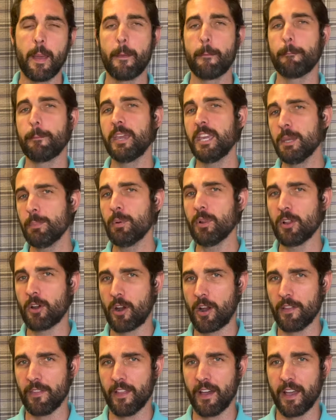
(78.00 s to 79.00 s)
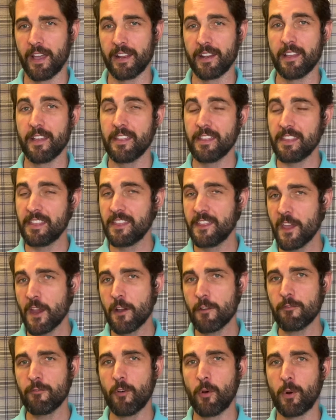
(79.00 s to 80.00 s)
people are online,
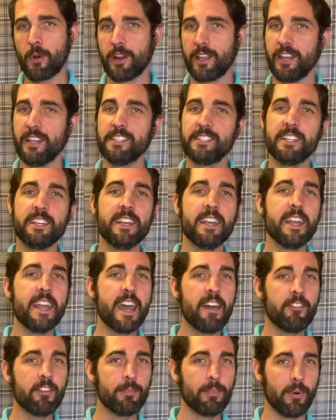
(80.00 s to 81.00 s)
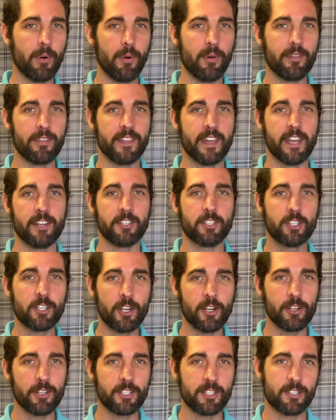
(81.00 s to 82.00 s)
therefore, it is inevitable that
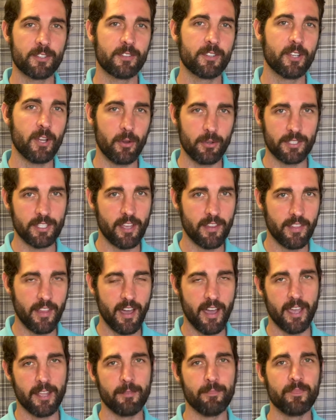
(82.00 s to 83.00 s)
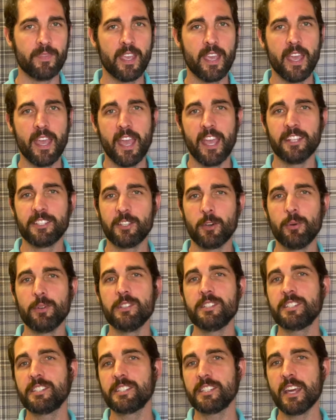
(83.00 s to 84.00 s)
church goes online. And so
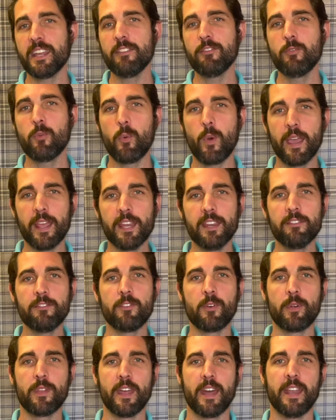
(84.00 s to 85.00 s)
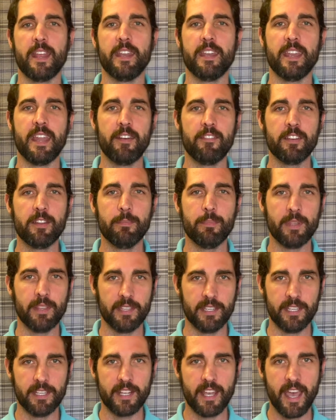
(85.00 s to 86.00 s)
instead of waiting for that
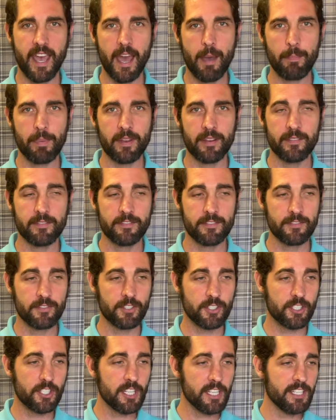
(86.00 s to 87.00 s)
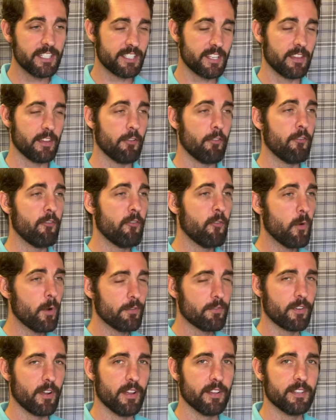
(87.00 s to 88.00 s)
inevitability to happen, she is on the
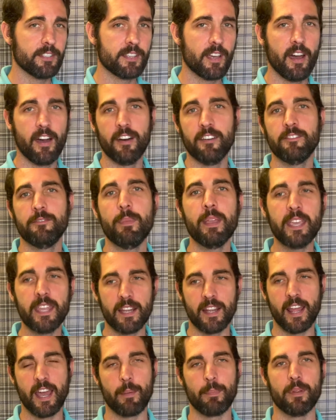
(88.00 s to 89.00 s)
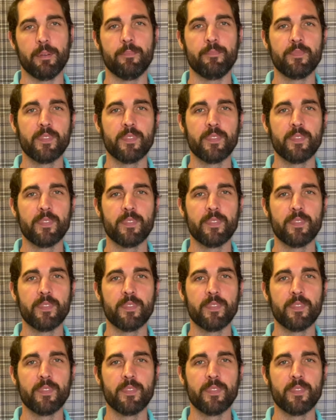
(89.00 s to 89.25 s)
forefront of making it happen.